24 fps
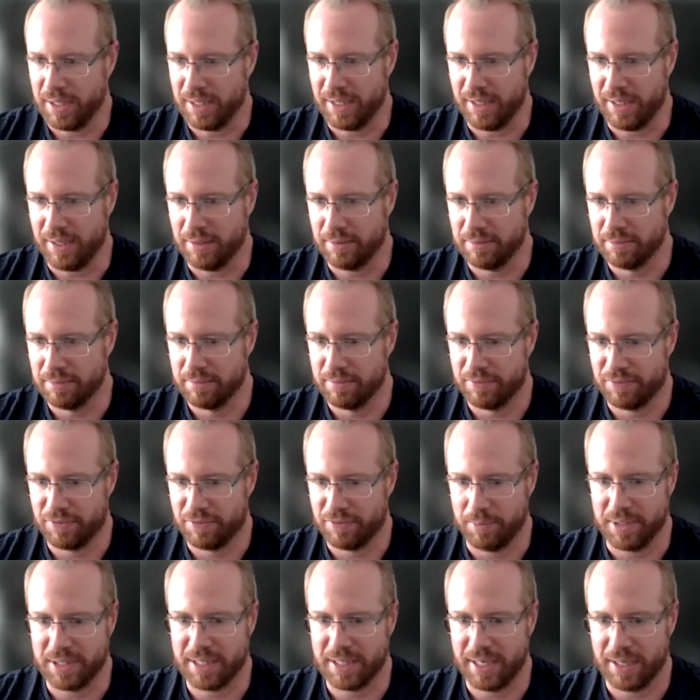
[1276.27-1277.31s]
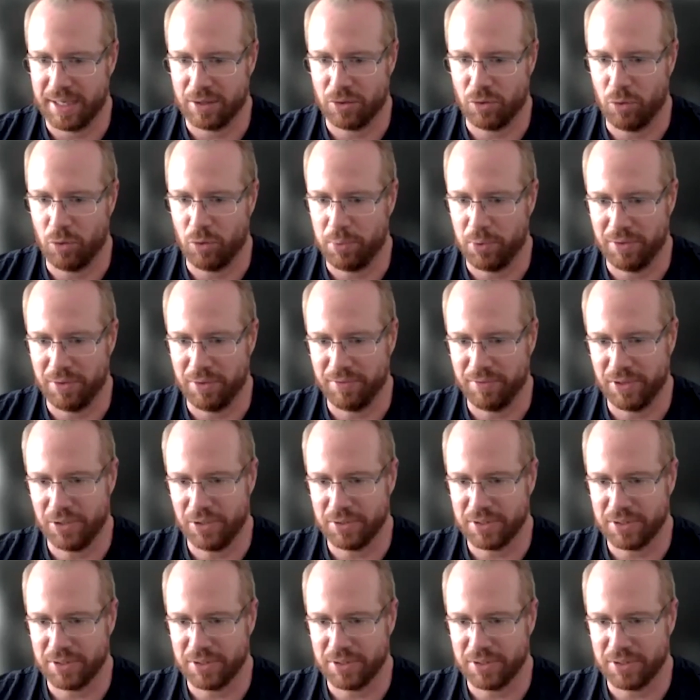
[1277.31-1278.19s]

need from a technical point of view.